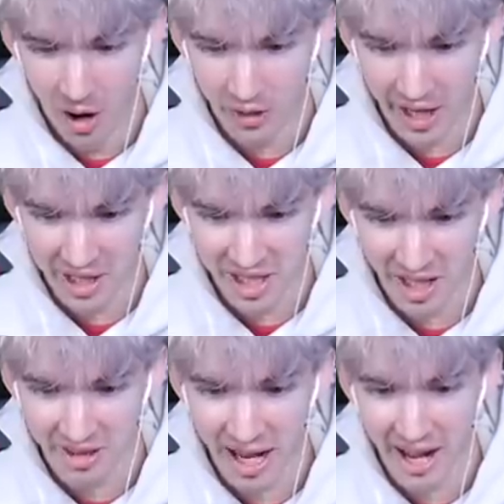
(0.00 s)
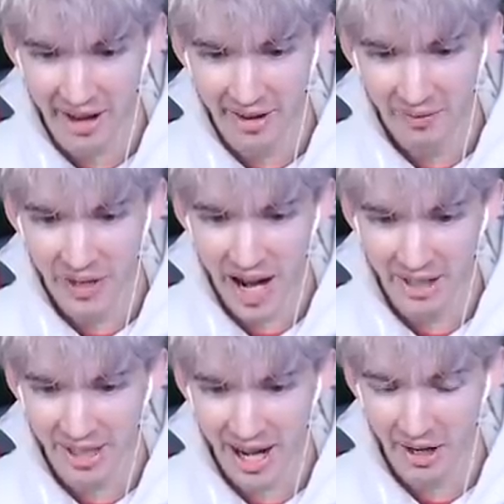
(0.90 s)
Oh, God, he's not die.
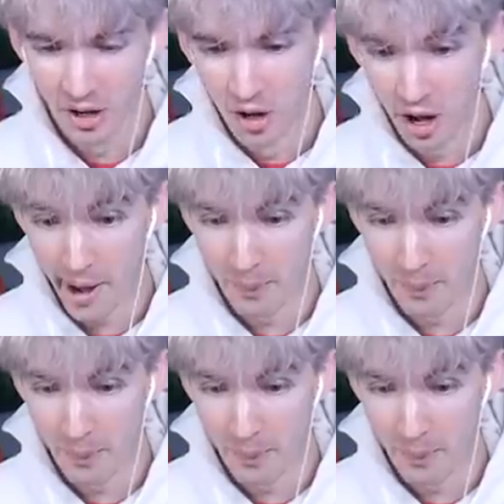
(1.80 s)
Die, die. I